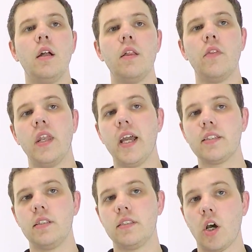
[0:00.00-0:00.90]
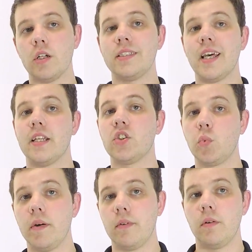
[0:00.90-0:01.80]
The next is our Zetta
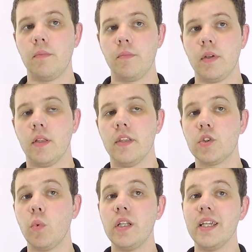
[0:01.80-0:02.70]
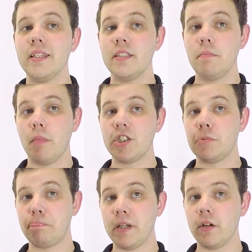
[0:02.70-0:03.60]
Swivel. This one isn't
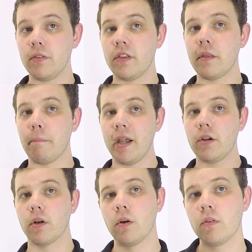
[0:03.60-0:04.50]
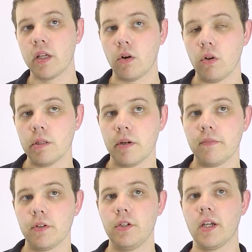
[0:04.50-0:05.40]
much bigger than the micro, and I'll hold them up
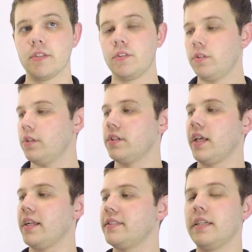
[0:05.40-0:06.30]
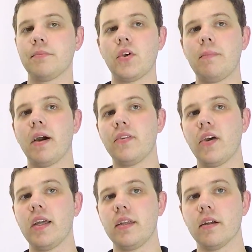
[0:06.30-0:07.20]
for you guys so you can kind of see them side by
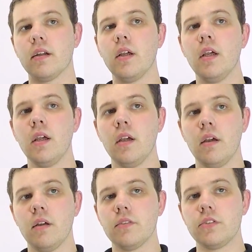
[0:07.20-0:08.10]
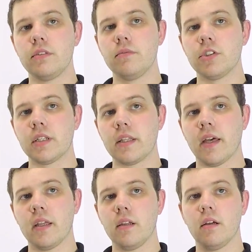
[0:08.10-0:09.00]
side here, just like that.